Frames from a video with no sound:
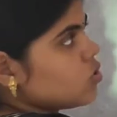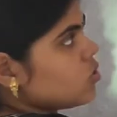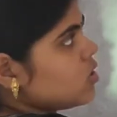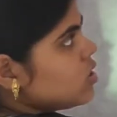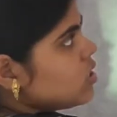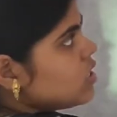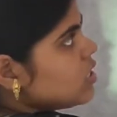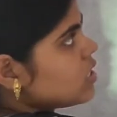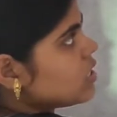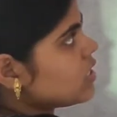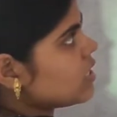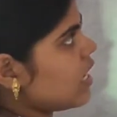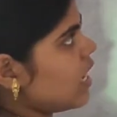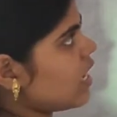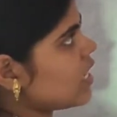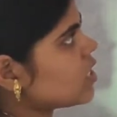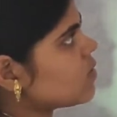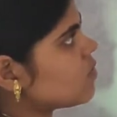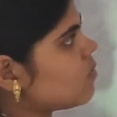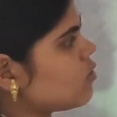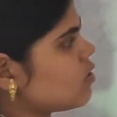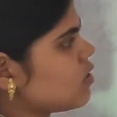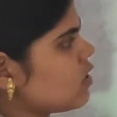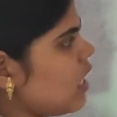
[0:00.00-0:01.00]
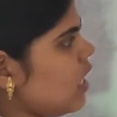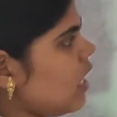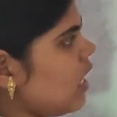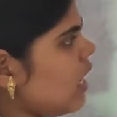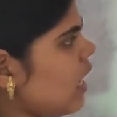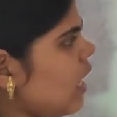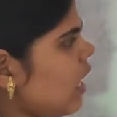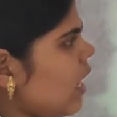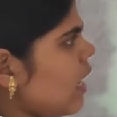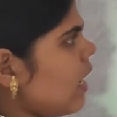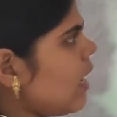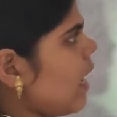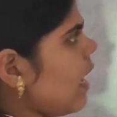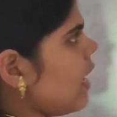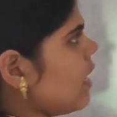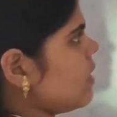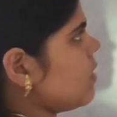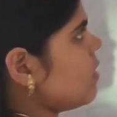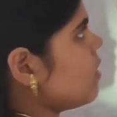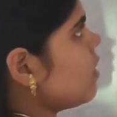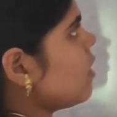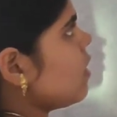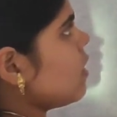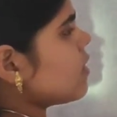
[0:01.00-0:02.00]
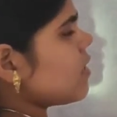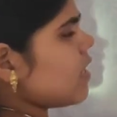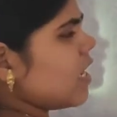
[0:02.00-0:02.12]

So this is transversal line.